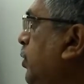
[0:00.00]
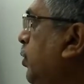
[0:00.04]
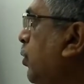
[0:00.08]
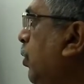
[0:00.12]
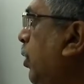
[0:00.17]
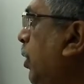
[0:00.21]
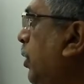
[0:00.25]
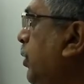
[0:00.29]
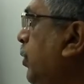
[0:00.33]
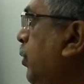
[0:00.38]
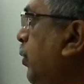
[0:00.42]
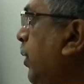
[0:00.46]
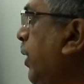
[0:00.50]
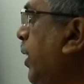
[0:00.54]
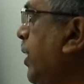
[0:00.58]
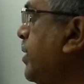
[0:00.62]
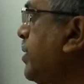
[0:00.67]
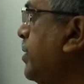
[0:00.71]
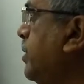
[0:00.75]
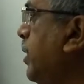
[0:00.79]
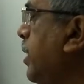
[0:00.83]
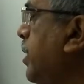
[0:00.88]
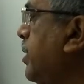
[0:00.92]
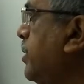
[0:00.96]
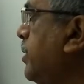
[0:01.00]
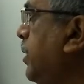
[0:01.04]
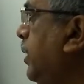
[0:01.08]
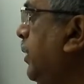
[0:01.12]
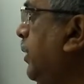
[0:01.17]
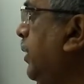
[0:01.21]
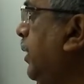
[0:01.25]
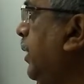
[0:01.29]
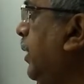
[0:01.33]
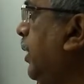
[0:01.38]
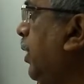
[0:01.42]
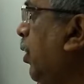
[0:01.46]
your
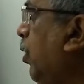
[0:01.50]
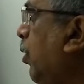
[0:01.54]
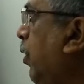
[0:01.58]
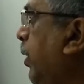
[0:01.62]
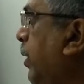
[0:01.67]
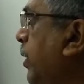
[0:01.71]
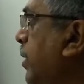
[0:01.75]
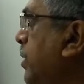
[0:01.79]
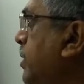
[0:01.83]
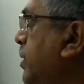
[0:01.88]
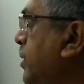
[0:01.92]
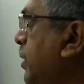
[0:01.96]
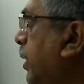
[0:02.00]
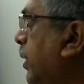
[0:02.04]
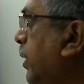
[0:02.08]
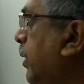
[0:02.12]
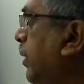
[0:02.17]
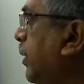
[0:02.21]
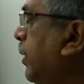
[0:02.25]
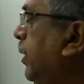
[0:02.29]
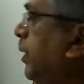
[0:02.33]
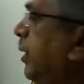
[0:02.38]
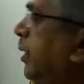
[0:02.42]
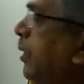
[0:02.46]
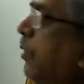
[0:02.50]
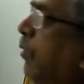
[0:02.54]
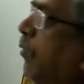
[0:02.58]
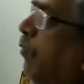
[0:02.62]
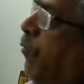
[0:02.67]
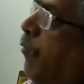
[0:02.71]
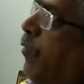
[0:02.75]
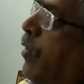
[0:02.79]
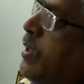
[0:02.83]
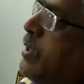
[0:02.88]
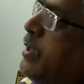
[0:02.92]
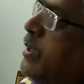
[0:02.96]
ascendant Lord is Sun.
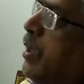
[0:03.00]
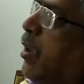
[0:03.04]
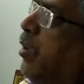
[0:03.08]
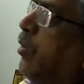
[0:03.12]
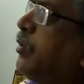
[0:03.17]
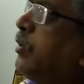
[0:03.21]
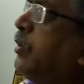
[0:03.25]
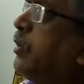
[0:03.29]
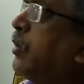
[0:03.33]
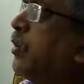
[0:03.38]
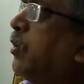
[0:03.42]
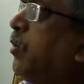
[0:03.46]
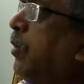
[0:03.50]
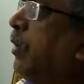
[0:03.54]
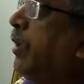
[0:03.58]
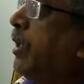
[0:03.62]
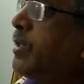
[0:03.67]
First house is called